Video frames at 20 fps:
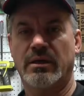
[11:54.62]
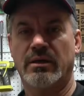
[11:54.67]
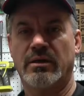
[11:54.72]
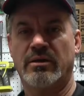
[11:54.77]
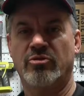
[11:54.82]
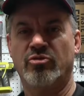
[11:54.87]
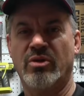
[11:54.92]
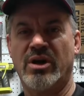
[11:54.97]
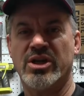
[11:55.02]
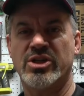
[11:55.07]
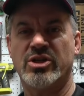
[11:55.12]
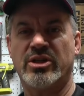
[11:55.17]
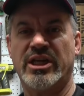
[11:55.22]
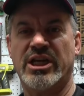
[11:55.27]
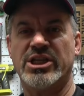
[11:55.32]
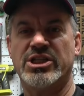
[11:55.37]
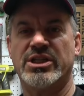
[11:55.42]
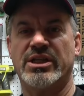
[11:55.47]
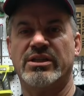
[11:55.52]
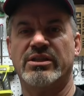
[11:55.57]

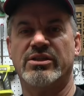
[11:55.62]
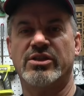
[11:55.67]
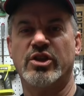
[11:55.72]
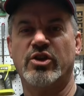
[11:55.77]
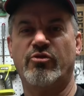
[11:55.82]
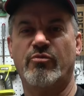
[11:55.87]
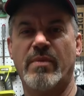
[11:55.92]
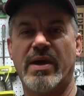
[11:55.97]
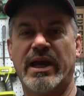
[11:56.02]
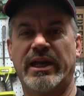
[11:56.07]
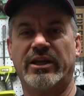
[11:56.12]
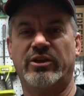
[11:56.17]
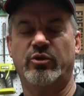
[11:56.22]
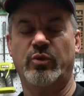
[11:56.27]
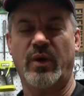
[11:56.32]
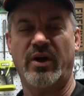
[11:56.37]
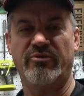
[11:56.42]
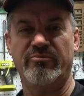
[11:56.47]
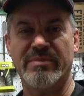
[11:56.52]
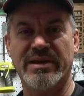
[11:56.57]
Congratulations, you've made it
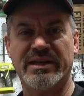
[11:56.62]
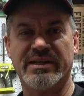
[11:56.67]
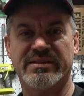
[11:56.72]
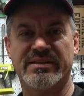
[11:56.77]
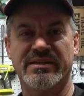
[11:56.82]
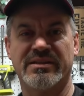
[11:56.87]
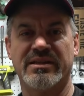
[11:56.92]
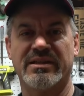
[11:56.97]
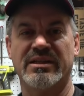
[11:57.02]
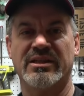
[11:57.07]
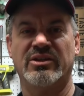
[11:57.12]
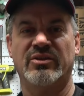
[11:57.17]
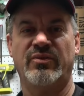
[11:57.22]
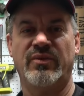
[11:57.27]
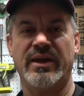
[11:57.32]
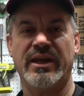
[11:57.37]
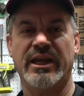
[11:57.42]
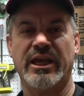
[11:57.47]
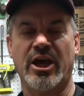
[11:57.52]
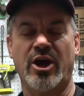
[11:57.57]
12 minutes into this
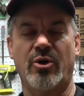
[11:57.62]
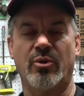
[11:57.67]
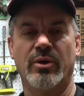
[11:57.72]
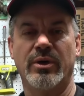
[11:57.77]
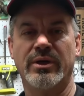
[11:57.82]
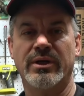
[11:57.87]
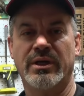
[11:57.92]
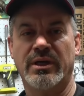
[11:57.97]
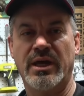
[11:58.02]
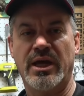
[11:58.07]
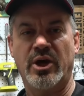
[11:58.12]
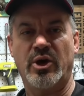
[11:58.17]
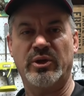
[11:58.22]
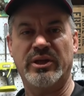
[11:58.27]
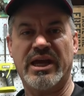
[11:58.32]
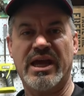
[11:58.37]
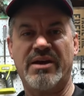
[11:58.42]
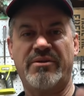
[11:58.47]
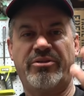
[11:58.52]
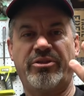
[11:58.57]
video. I
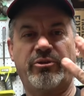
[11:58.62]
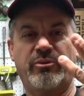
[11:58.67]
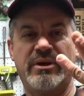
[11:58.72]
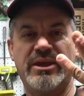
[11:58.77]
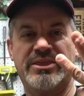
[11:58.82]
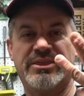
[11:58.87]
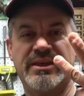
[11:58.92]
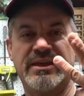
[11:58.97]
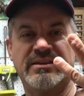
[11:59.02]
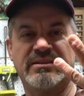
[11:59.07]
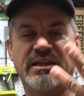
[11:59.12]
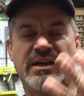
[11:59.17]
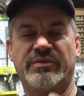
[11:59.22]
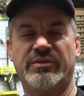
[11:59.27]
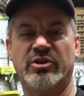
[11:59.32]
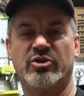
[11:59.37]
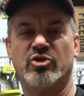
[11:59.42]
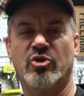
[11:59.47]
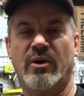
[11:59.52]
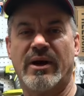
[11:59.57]
only have 3 things left
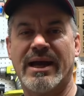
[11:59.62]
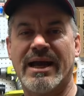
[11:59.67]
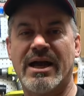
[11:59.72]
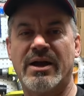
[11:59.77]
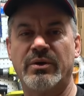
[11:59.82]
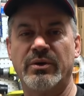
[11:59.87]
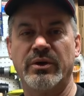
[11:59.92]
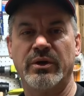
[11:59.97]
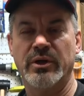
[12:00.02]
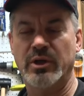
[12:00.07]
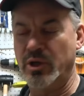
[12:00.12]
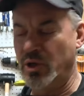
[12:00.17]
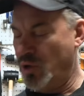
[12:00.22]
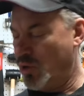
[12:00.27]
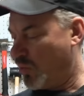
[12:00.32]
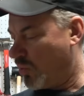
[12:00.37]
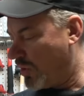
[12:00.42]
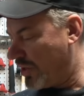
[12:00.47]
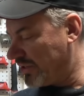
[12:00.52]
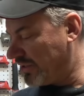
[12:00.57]
to try out.
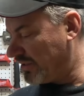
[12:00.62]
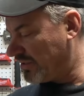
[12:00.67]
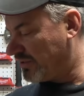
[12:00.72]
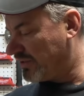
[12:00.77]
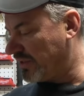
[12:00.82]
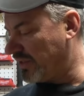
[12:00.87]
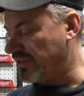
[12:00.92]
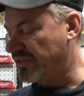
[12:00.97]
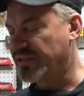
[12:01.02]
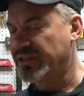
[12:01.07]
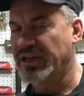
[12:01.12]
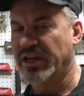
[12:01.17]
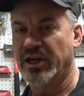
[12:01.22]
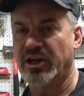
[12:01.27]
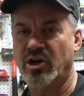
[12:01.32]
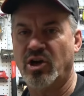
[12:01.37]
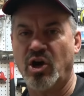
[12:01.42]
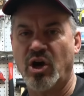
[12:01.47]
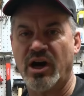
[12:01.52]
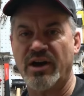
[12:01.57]
One is this
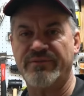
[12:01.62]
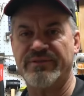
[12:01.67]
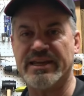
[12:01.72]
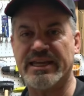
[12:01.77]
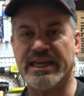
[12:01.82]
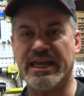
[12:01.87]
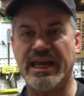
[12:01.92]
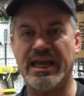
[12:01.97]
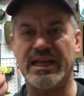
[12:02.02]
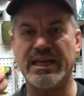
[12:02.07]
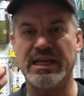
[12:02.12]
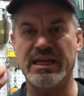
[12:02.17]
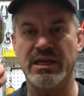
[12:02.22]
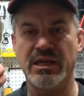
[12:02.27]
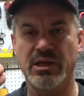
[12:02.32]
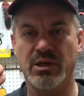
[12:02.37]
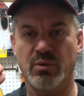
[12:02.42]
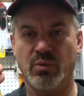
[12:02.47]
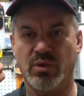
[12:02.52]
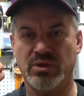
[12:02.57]
coffee candy,
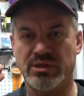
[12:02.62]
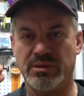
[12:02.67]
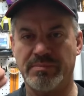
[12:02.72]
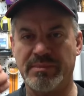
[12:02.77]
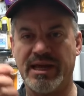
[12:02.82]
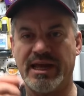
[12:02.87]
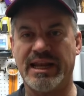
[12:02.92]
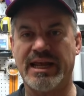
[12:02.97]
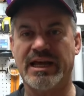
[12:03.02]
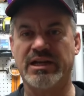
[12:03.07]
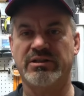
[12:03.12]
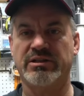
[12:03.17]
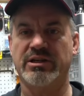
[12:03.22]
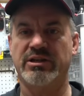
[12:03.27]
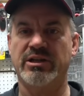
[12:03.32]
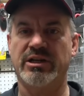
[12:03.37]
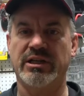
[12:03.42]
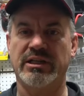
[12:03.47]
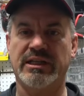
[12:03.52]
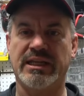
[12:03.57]
which I'm not actually
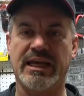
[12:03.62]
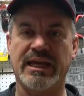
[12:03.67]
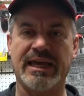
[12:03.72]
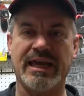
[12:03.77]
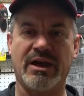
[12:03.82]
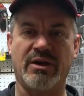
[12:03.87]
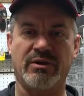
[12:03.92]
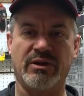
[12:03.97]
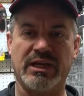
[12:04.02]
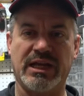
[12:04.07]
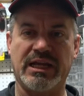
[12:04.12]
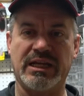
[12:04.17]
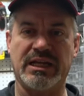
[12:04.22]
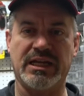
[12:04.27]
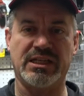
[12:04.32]
going to take out and eat.